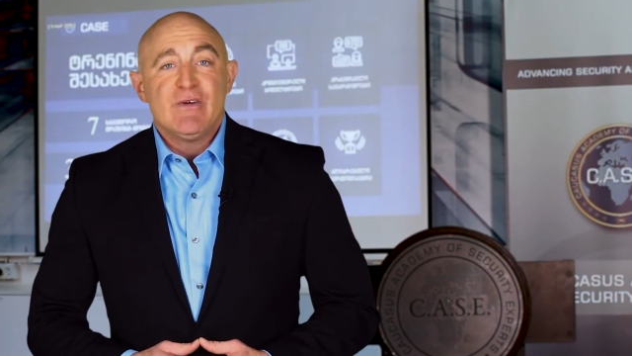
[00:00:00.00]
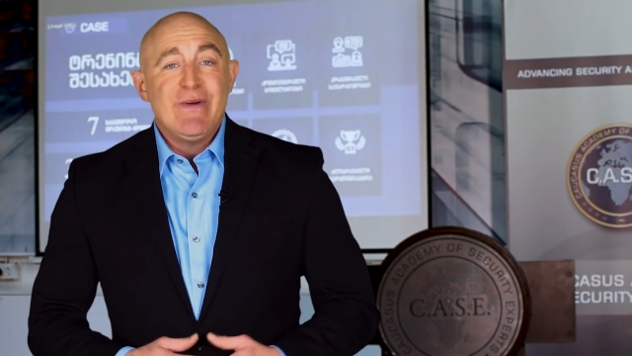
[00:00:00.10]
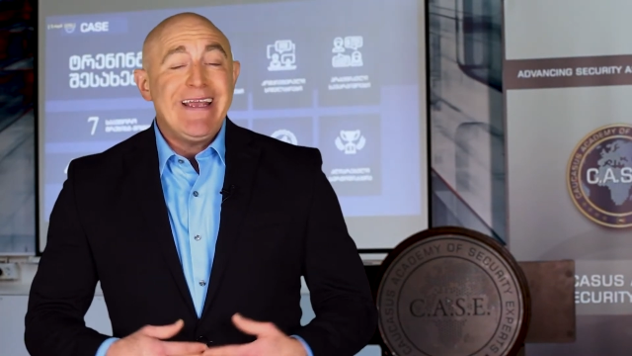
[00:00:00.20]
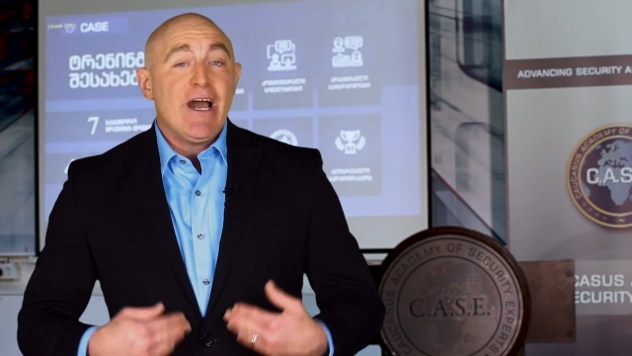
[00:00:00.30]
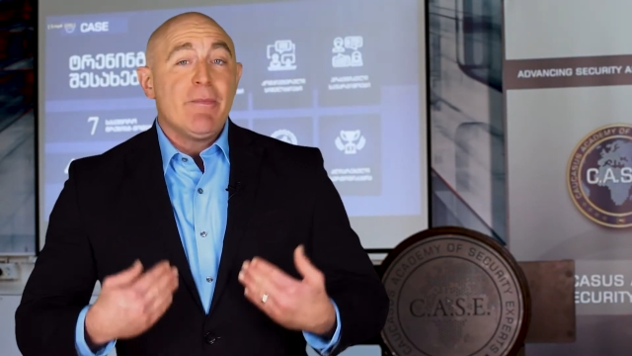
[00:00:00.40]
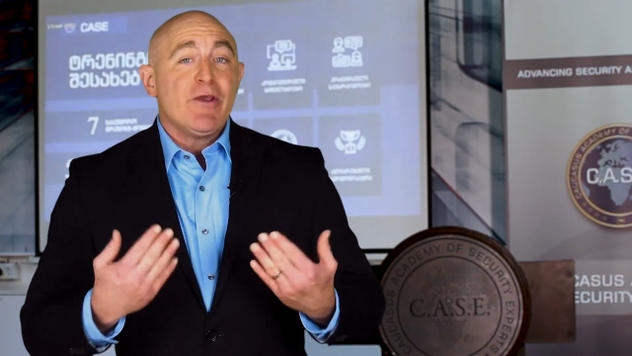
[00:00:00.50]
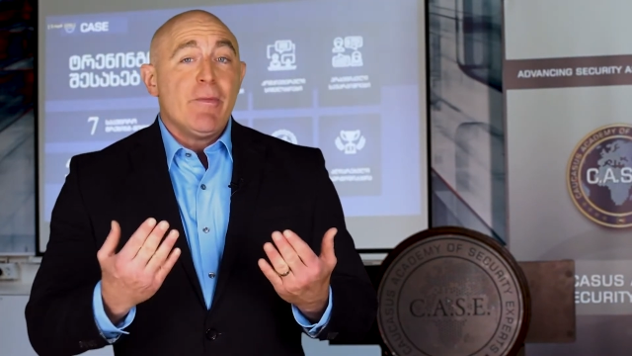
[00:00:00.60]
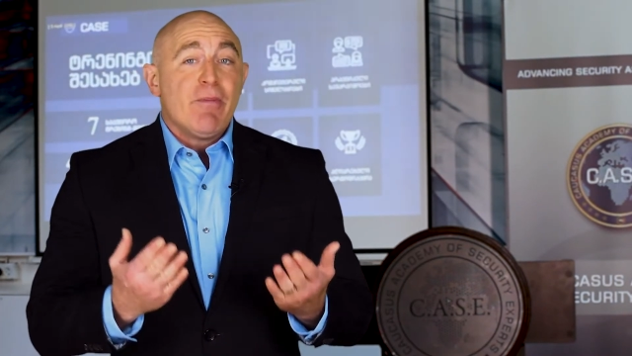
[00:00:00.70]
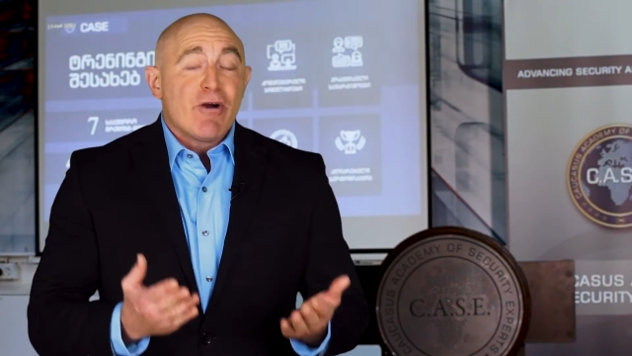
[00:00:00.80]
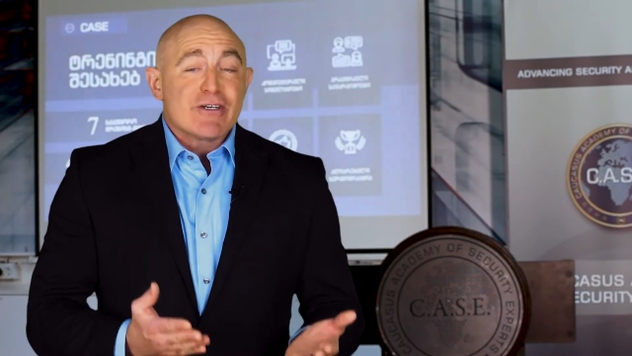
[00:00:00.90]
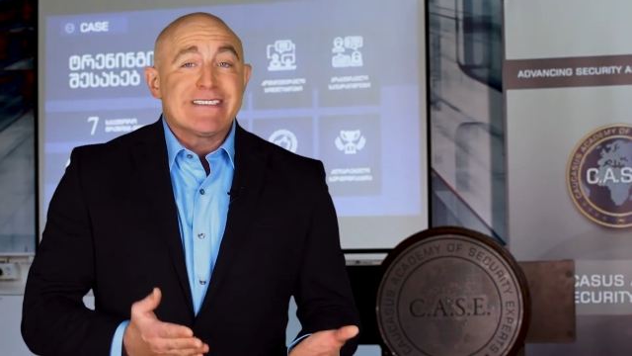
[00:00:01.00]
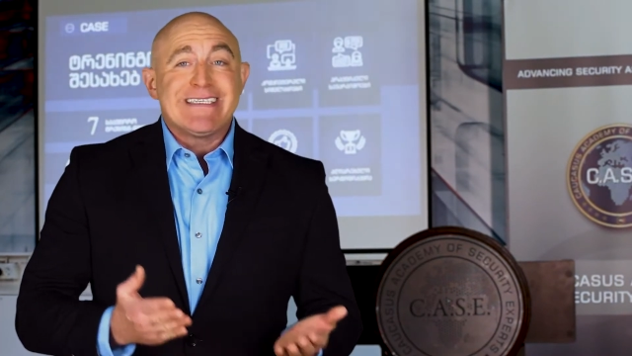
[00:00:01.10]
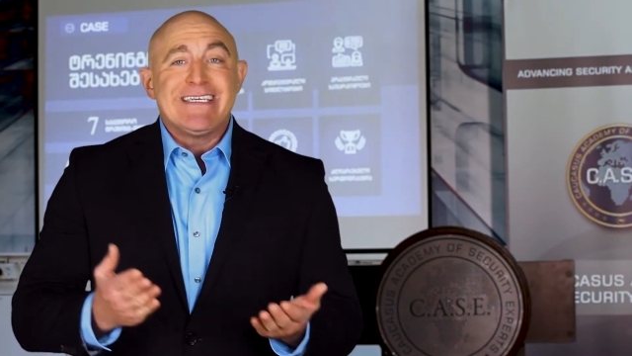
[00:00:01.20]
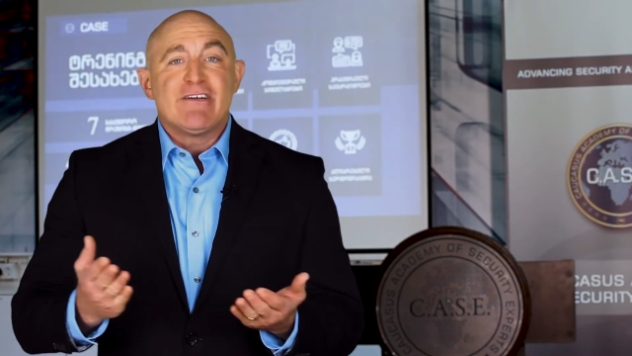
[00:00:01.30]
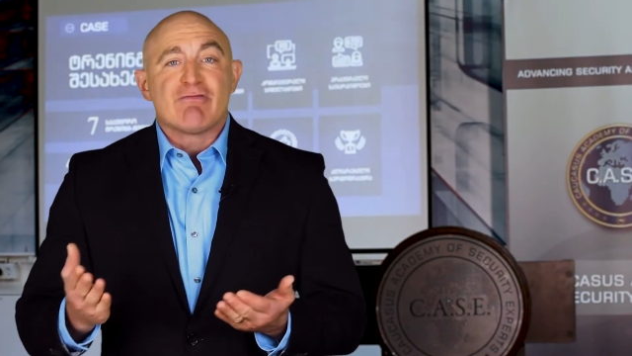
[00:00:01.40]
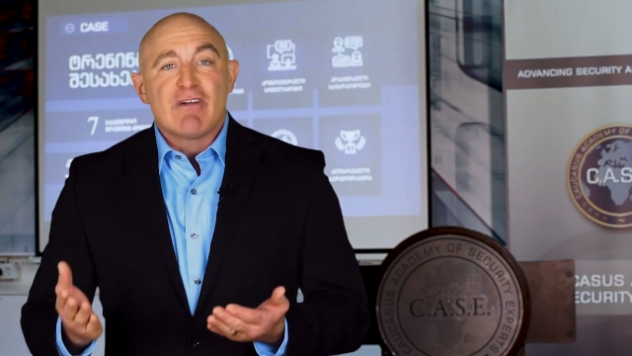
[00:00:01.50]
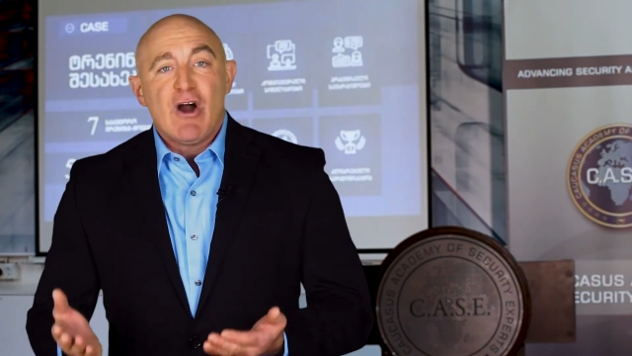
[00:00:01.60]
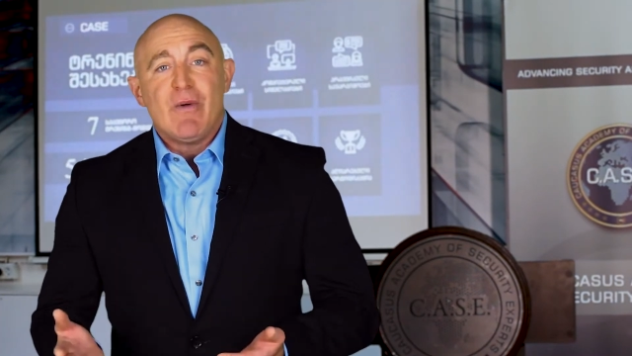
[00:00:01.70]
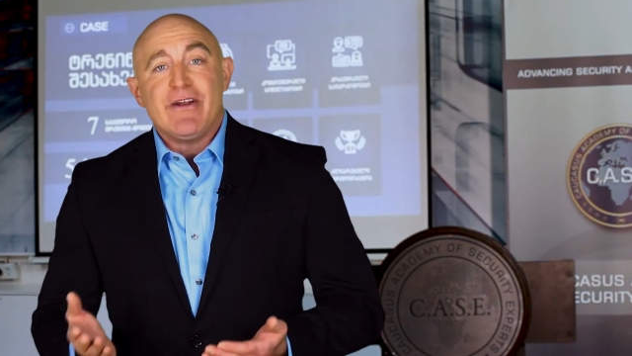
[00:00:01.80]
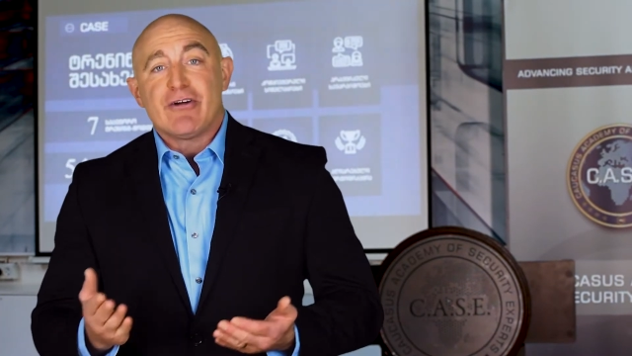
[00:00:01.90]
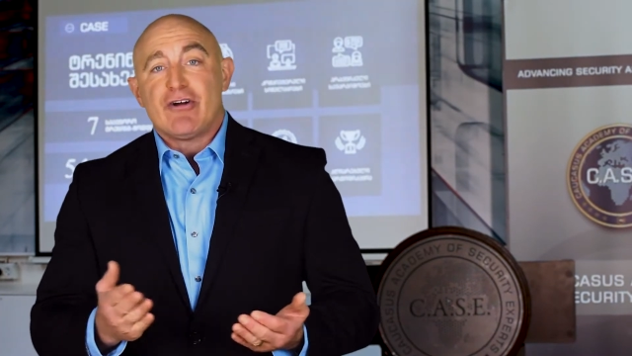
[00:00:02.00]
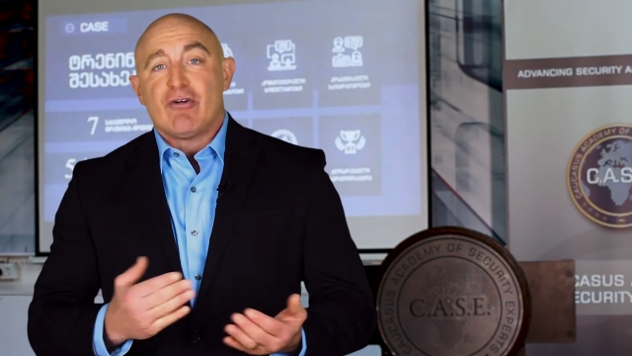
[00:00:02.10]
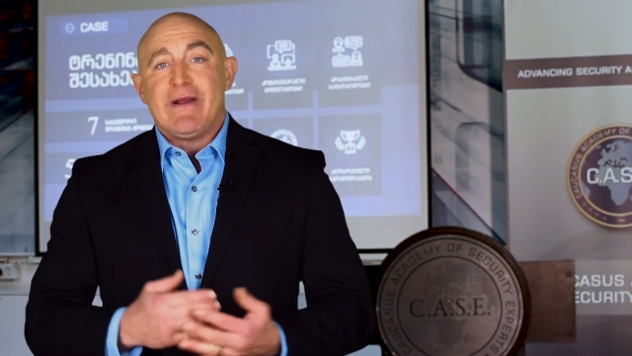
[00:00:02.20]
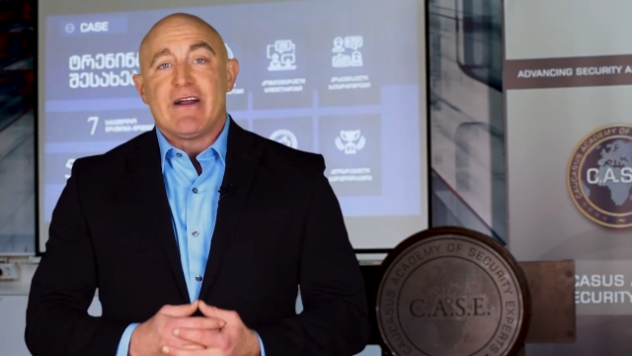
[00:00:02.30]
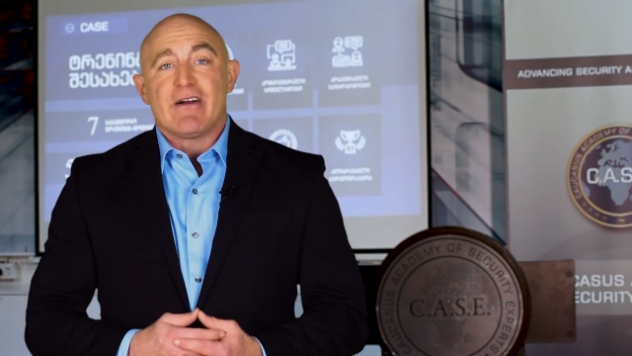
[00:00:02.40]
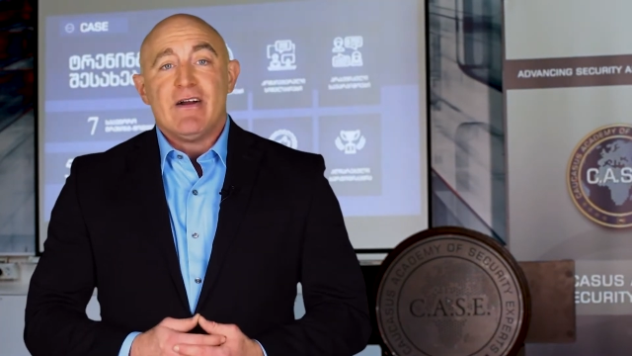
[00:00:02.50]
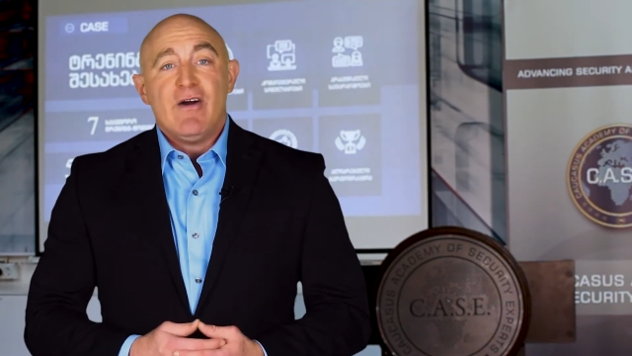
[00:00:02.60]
we help you personally grow in your career